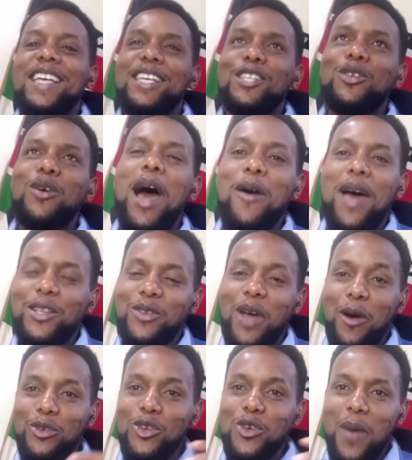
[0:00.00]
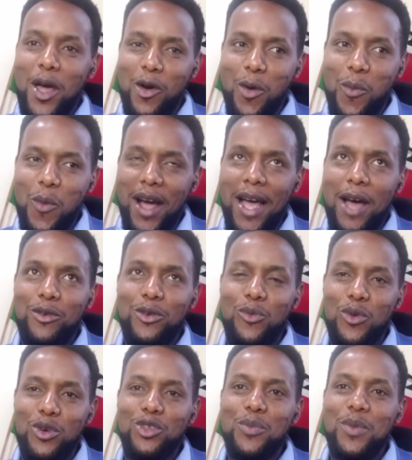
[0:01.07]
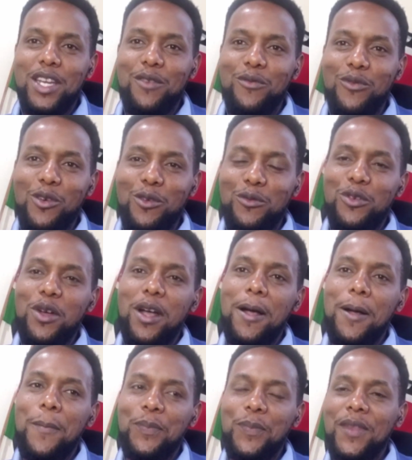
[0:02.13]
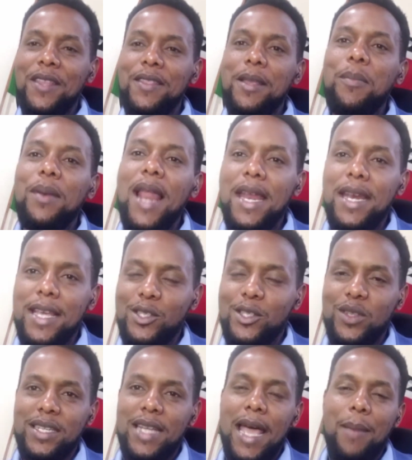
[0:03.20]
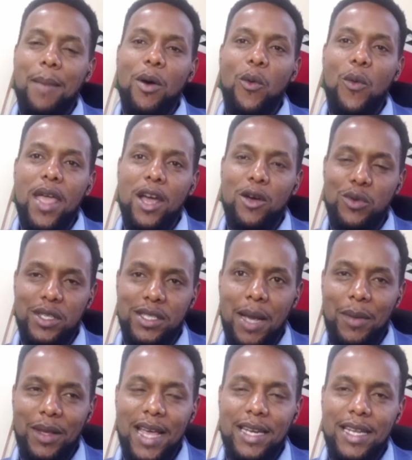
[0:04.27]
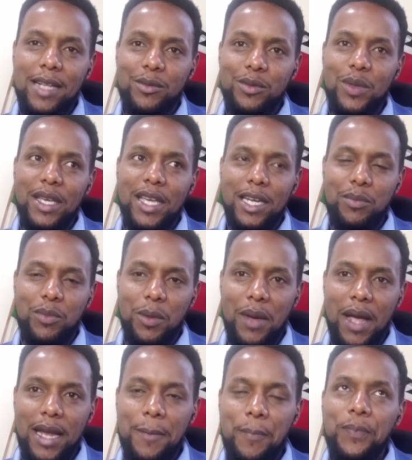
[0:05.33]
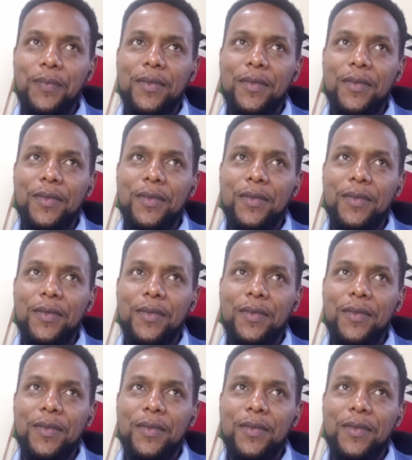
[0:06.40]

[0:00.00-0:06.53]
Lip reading: So I'll do my homework. I would want to be involved in the planning so that I am aware who is coming. That helps me get prepared.